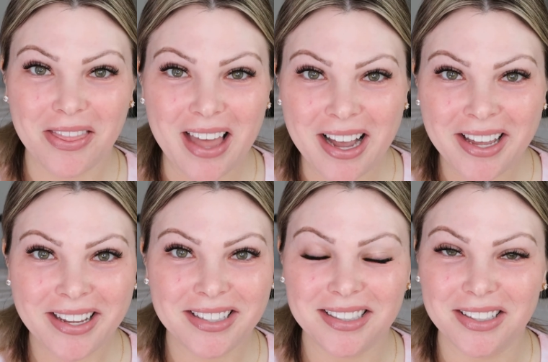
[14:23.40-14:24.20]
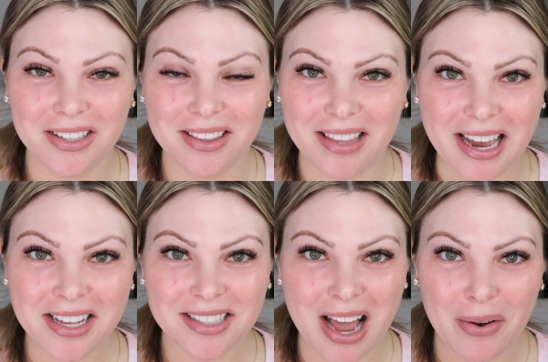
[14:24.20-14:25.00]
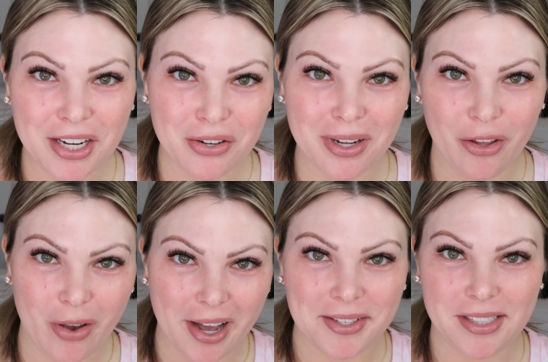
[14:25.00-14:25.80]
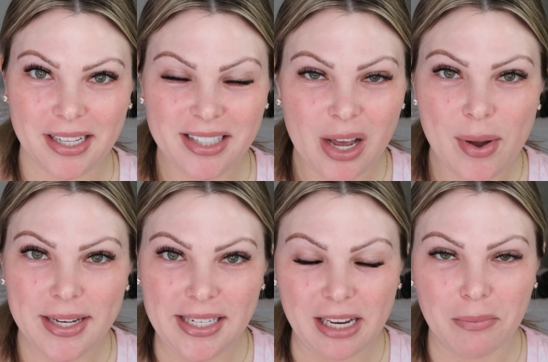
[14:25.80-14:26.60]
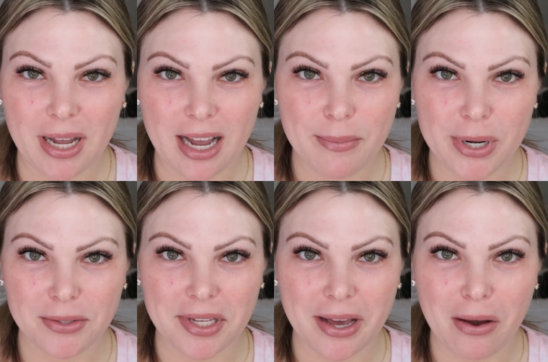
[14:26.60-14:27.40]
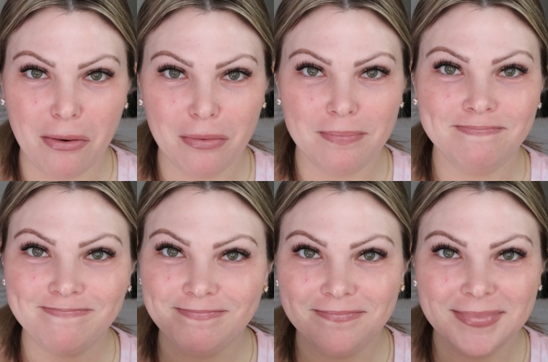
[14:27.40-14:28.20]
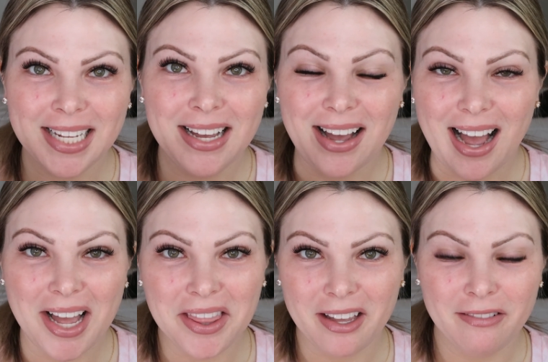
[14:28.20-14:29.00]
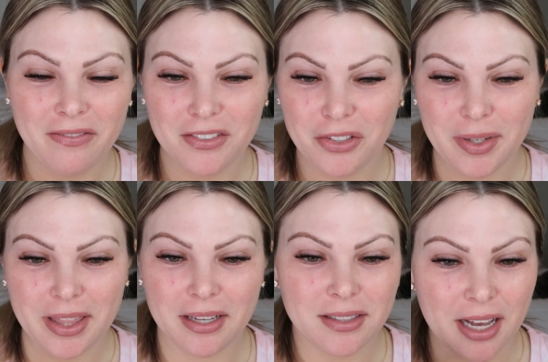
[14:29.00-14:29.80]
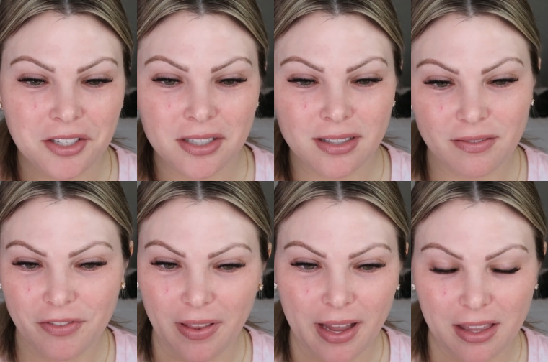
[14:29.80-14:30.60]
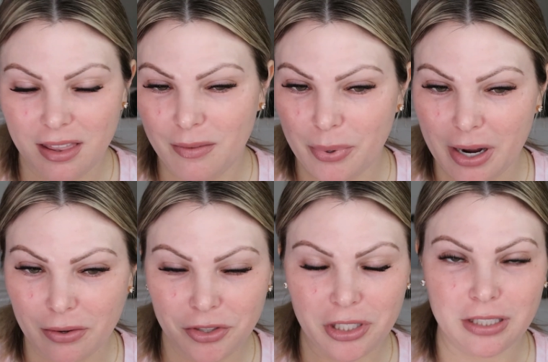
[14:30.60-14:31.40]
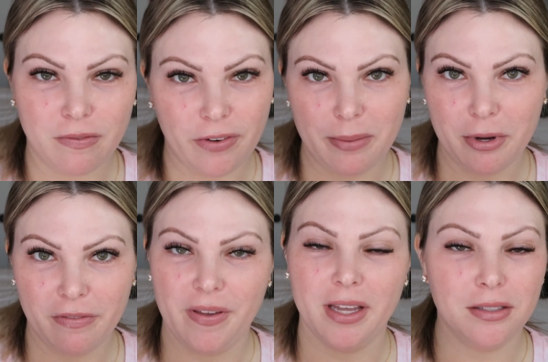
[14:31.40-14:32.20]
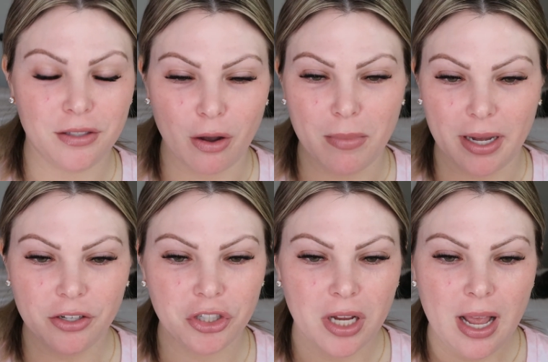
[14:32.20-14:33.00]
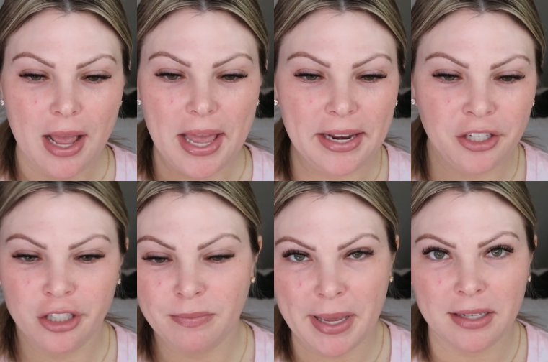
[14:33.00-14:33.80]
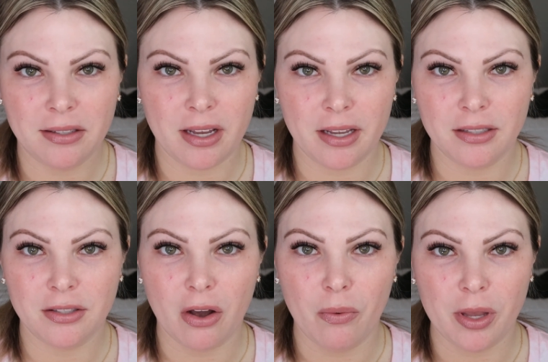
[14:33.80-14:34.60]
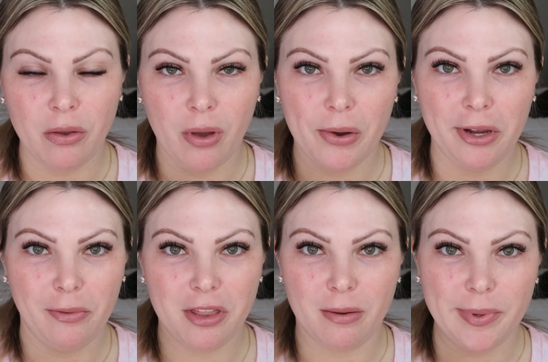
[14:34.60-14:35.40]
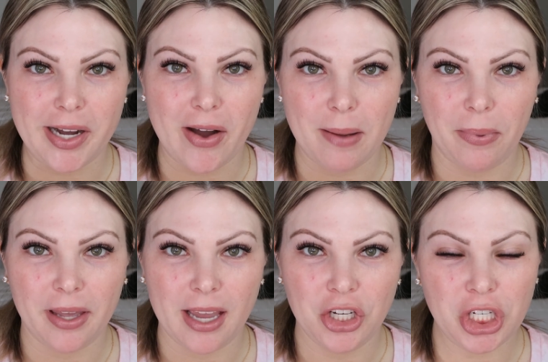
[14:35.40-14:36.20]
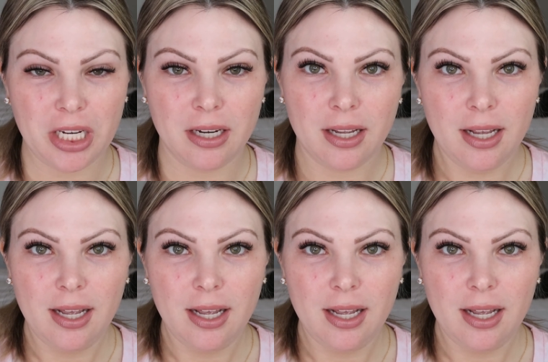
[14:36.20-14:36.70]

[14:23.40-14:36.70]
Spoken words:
That is how I do it, you guys. That's how I tint my eyebrows at home. I love doing this. I just feel like the brows just frame your face so much, and it just makes it so when you go in with your brow application,